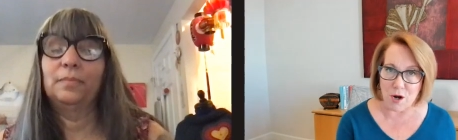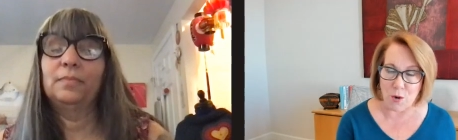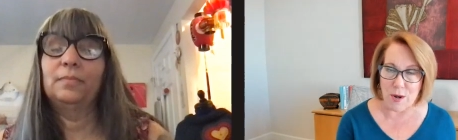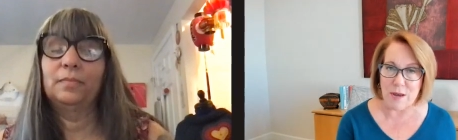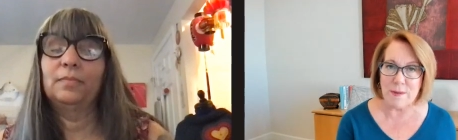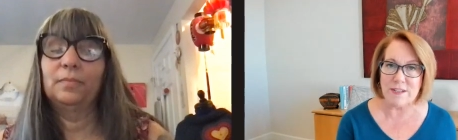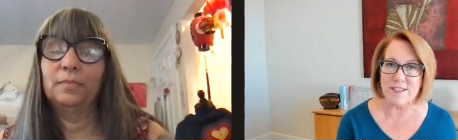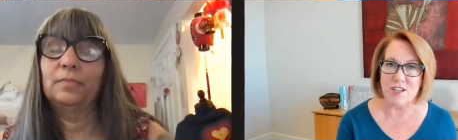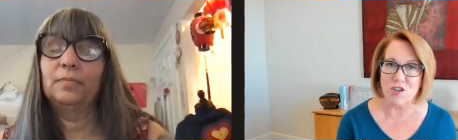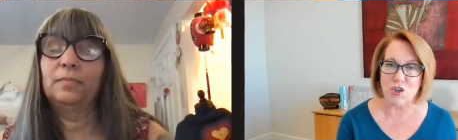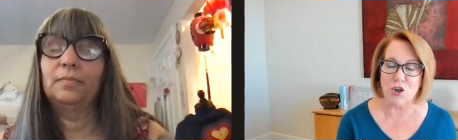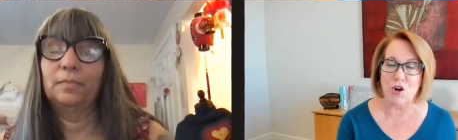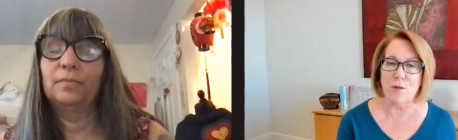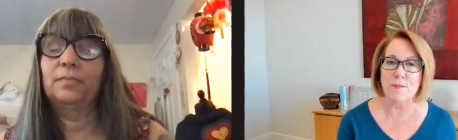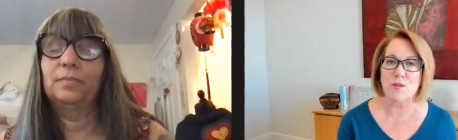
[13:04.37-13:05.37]
Speaker 1: agreements and
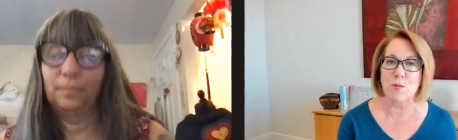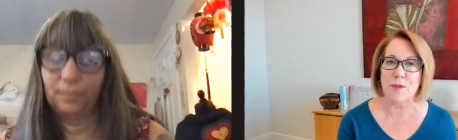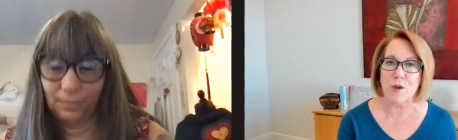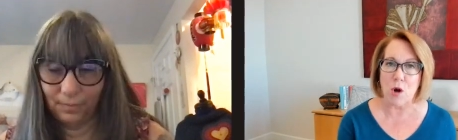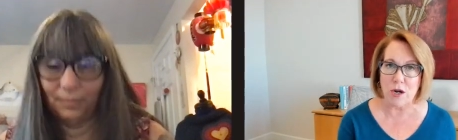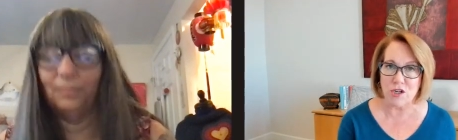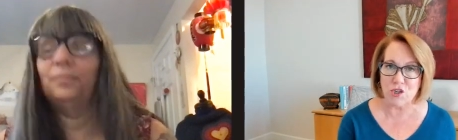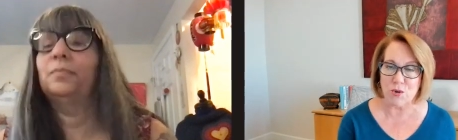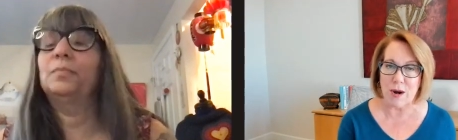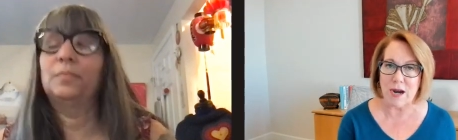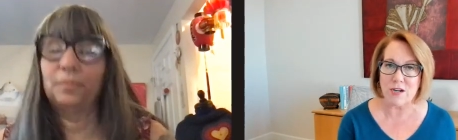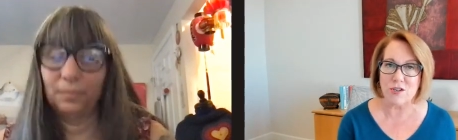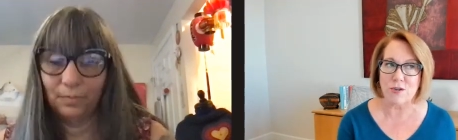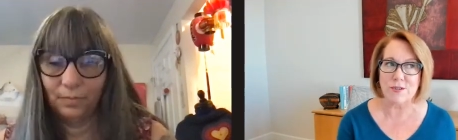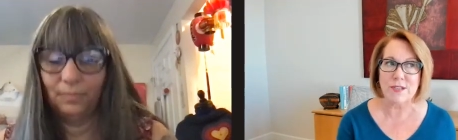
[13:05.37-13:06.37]
terms with
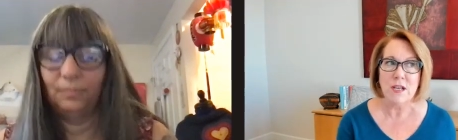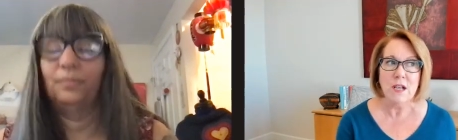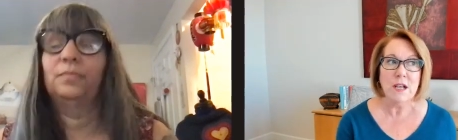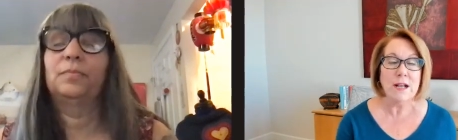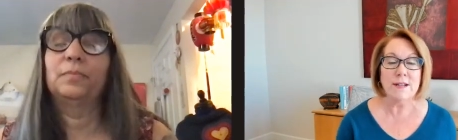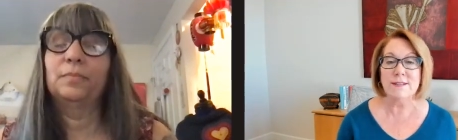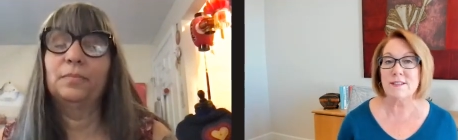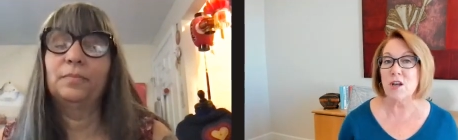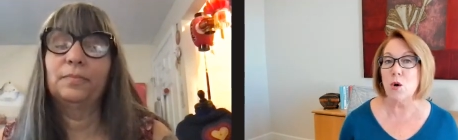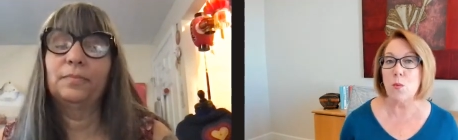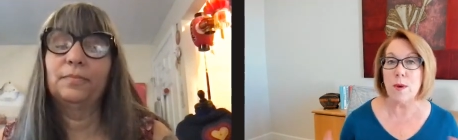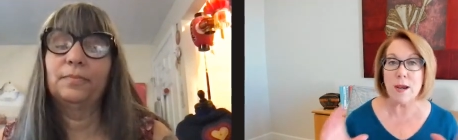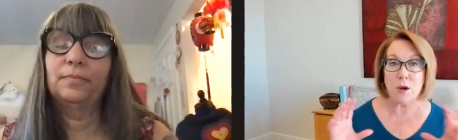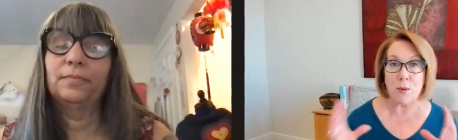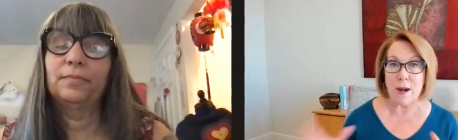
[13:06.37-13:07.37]
contractors. And
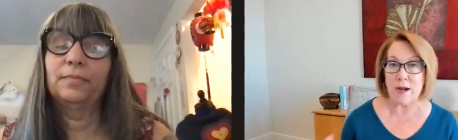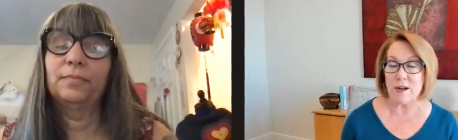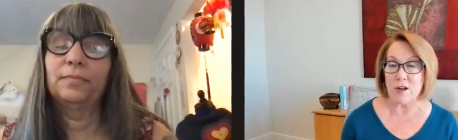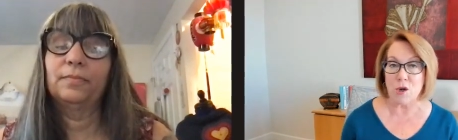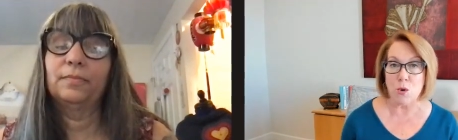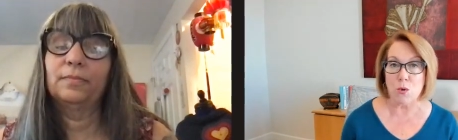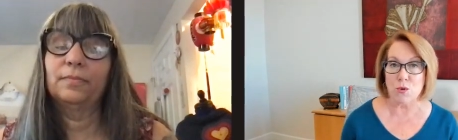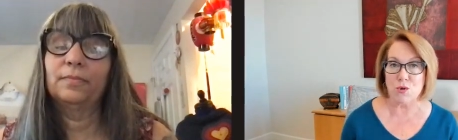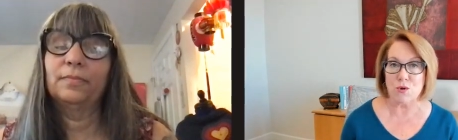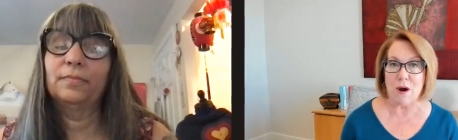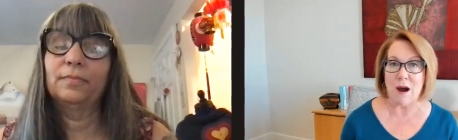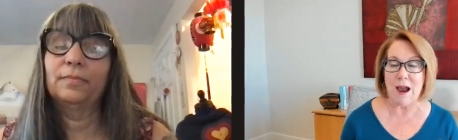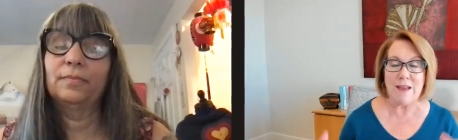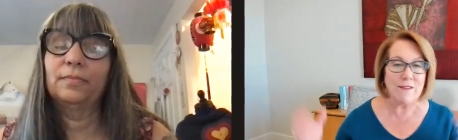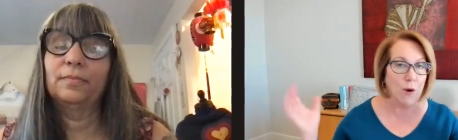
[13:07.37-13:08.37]
so we created a Google
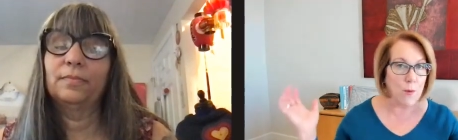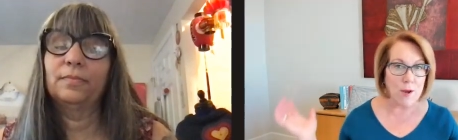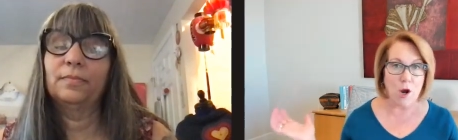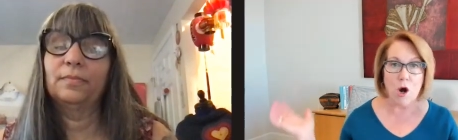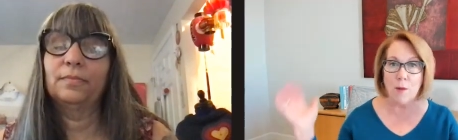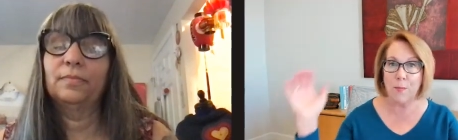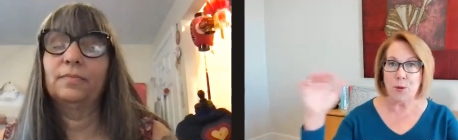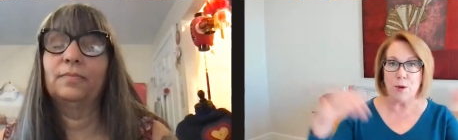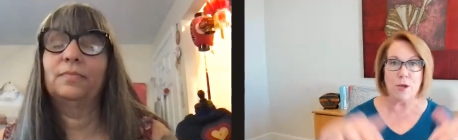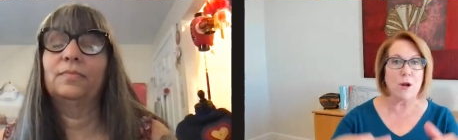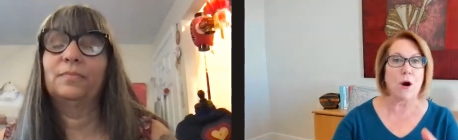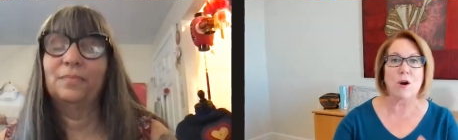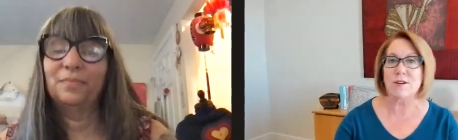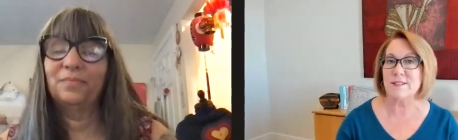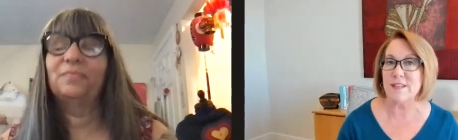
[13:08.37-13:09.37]
Drive, and we all put
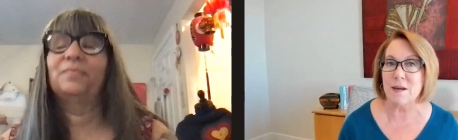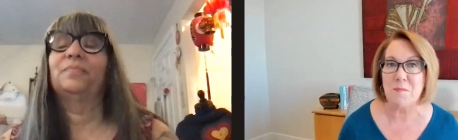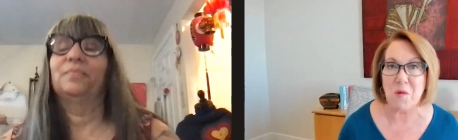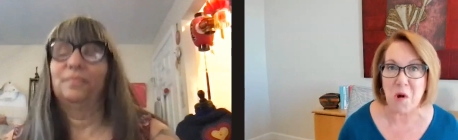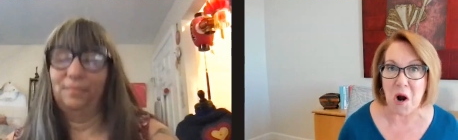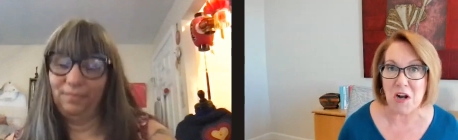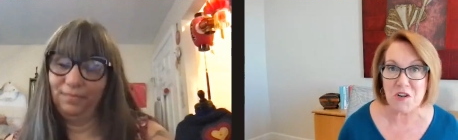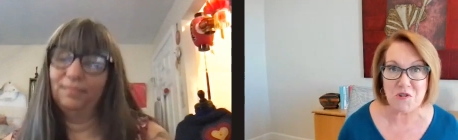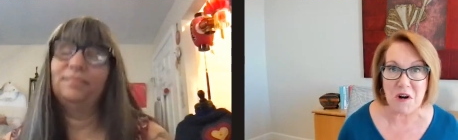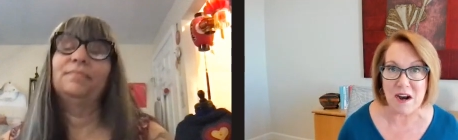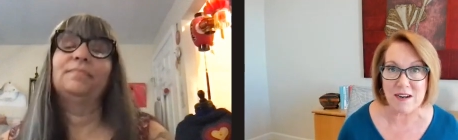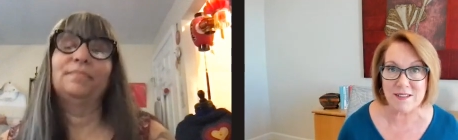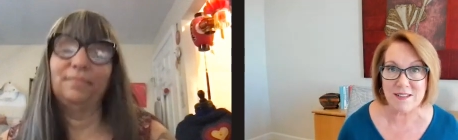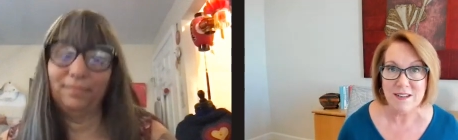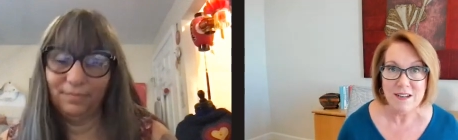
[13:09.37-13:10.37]
our sample
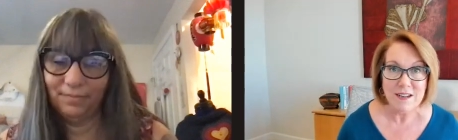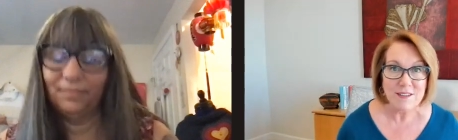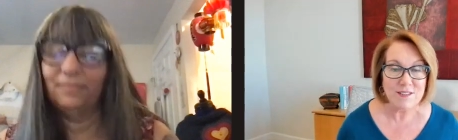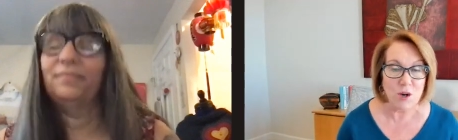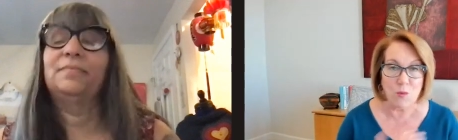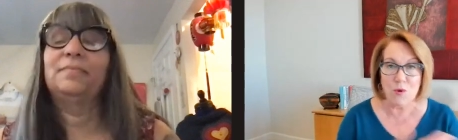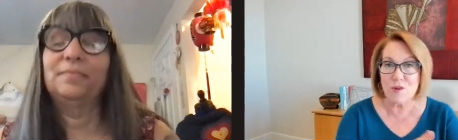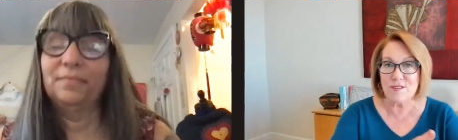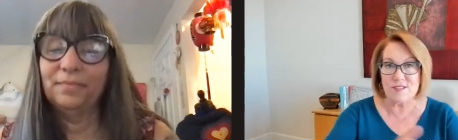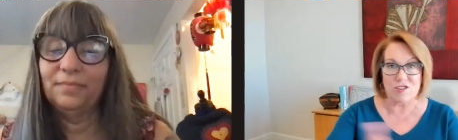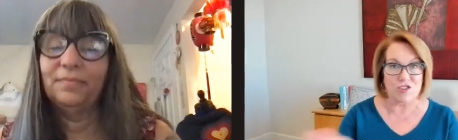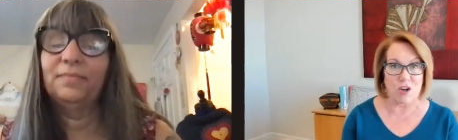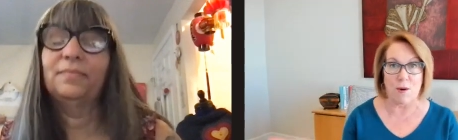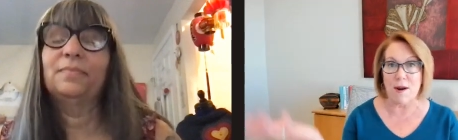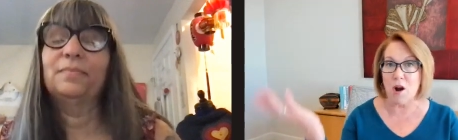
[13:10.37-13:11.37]
contracts. So we're
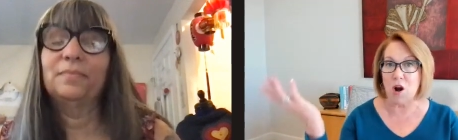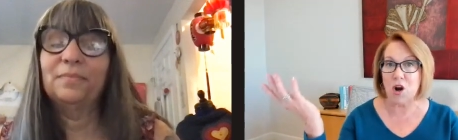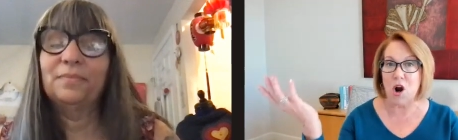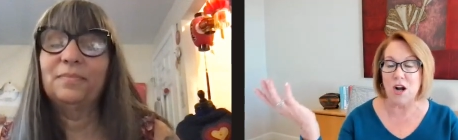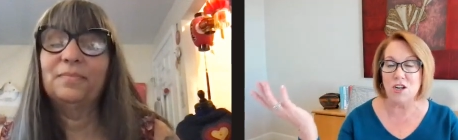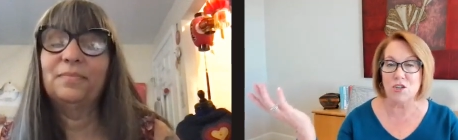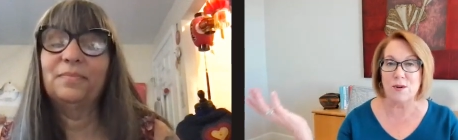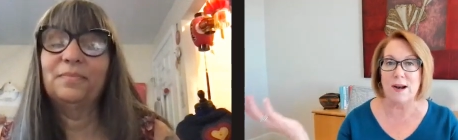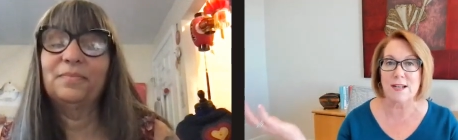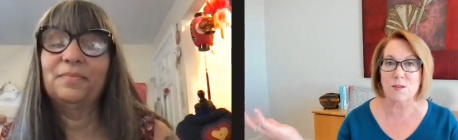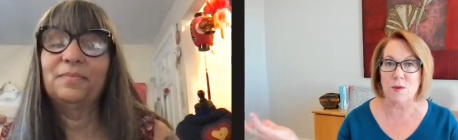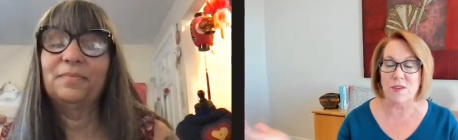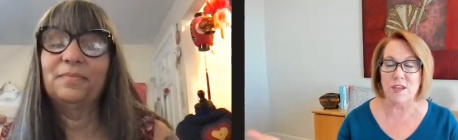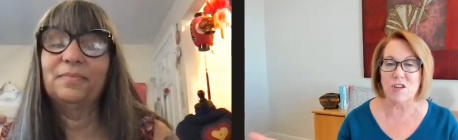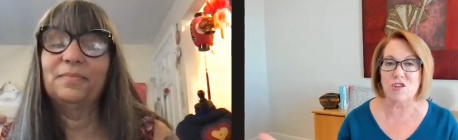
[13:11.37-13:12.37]
sharing our
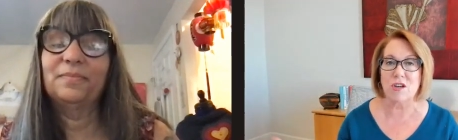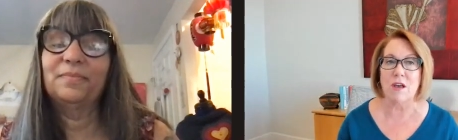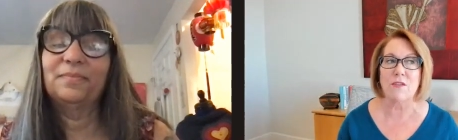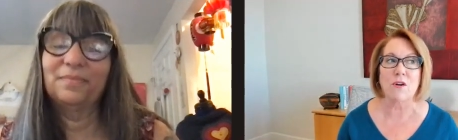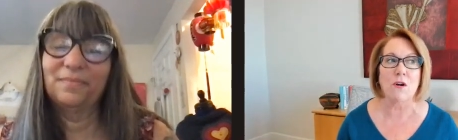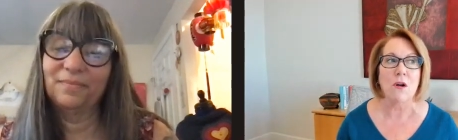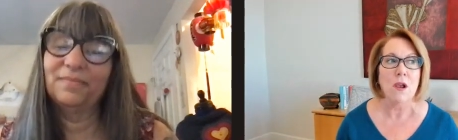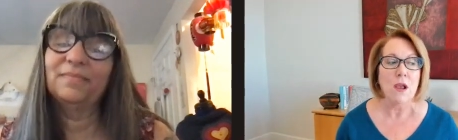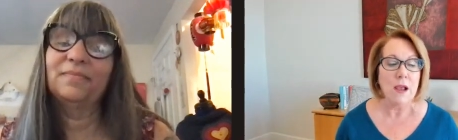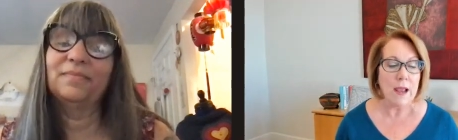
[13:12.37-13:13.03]
contracts with each other.